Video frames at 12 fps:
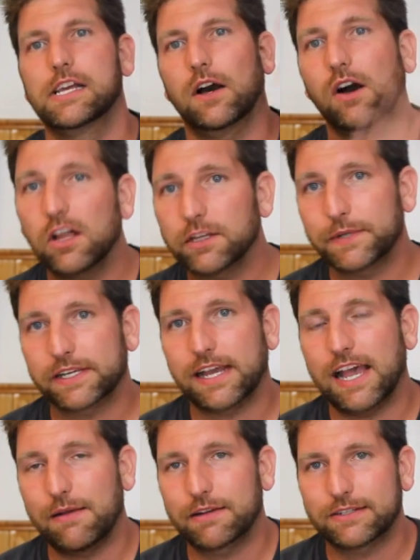Ultimate
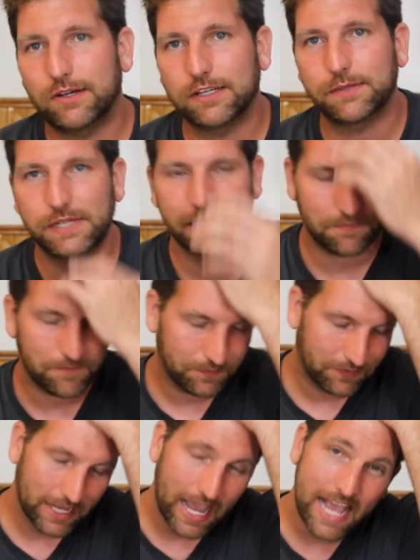Comics Ultimate,
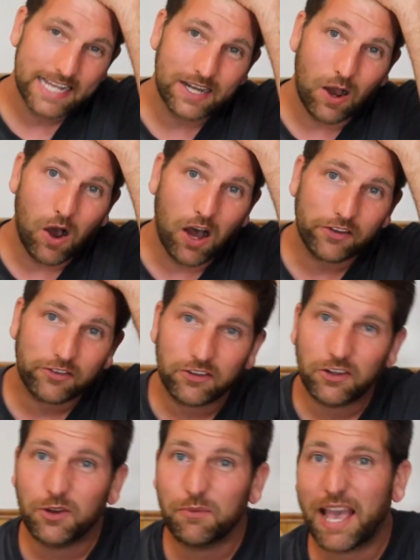as
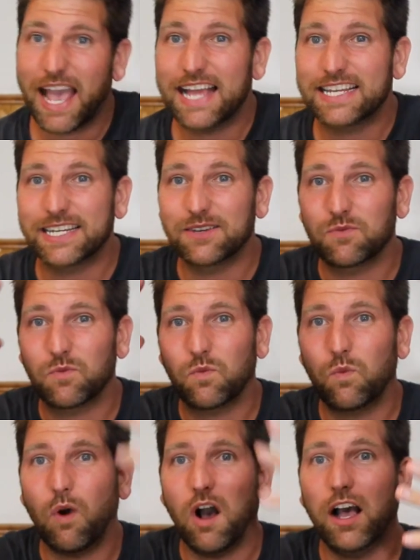awesome as it
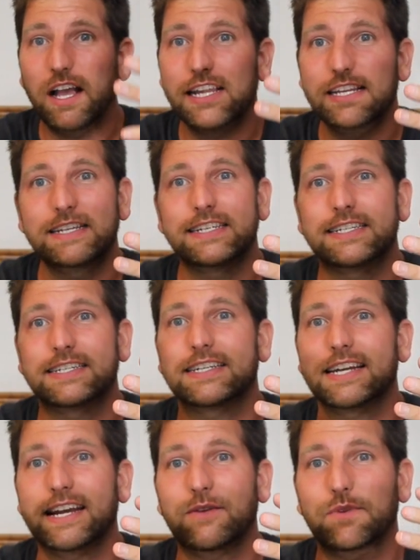was
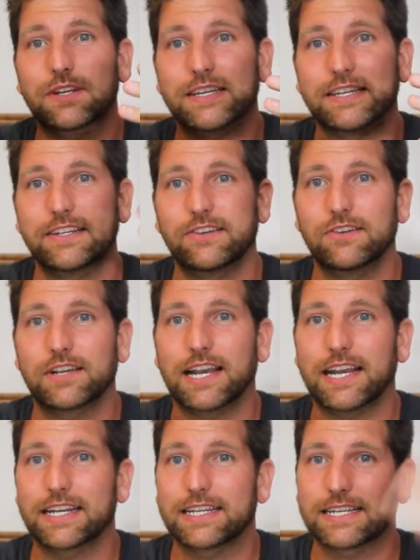still
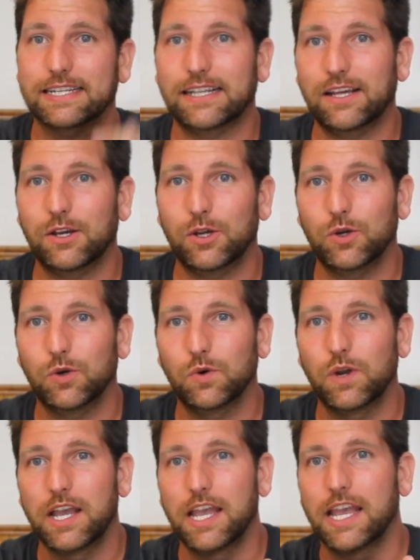kind of
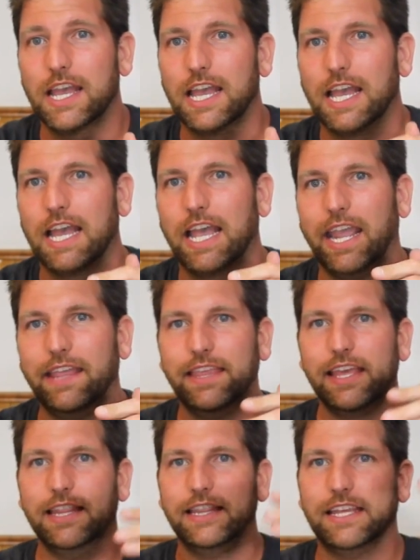slow. And
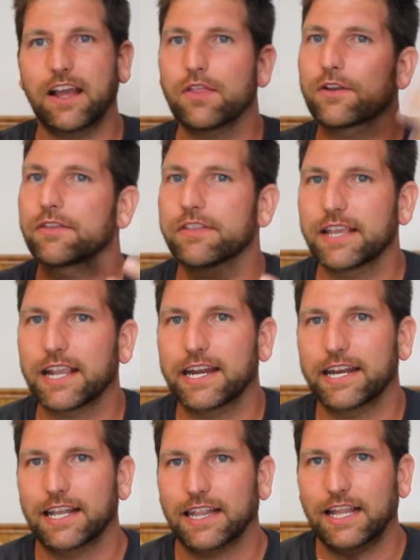then the other thing I
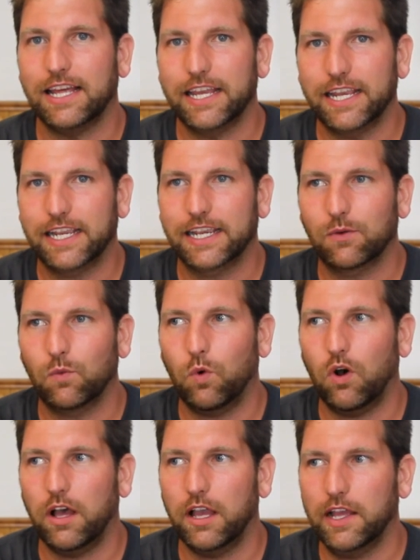didn't like
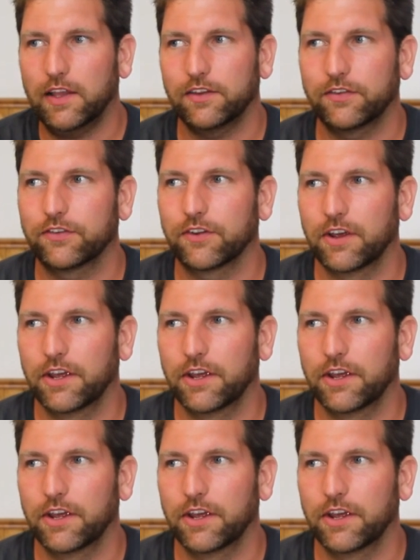was